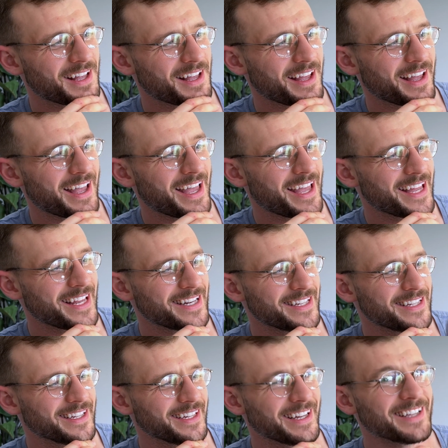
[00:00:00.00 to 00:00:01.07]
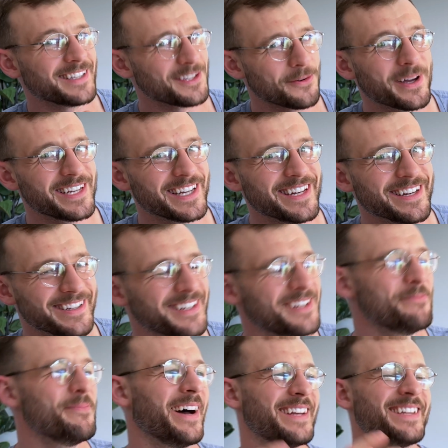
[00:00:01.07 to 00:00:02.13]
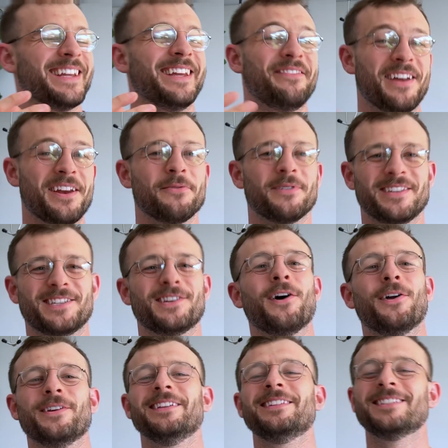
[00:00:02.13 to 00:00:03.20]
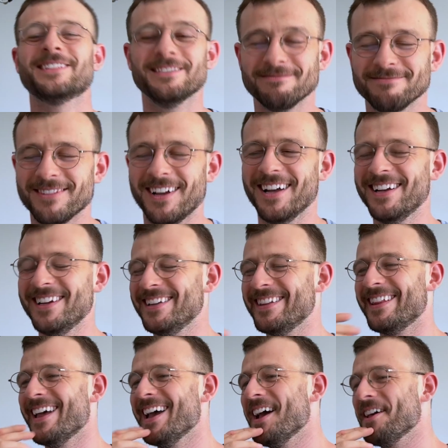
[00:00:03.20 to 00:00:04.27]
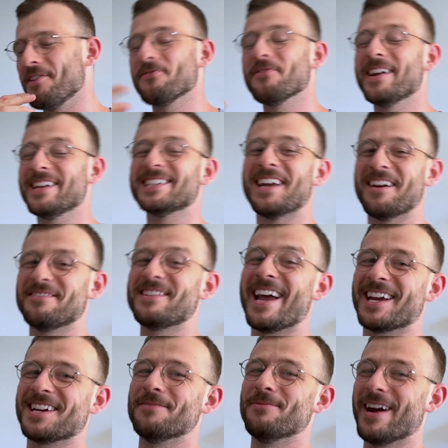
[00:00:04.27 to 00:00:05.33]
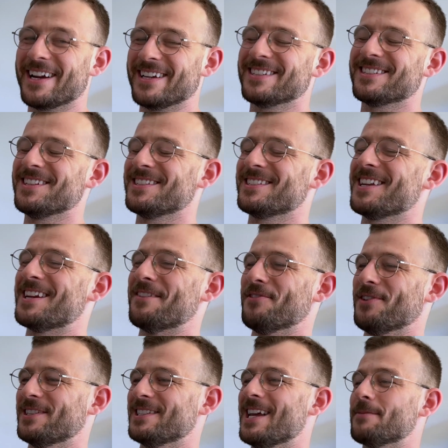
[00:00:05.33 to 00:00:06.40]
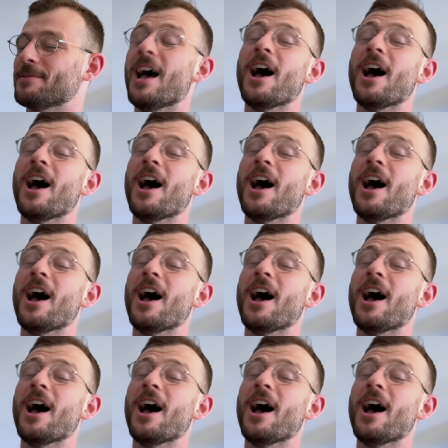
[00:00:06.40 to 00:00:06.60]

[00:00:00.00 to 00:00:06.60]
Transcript: And so I didn't. But if anyone's noticed, the reason I've taken a break is to study for exams.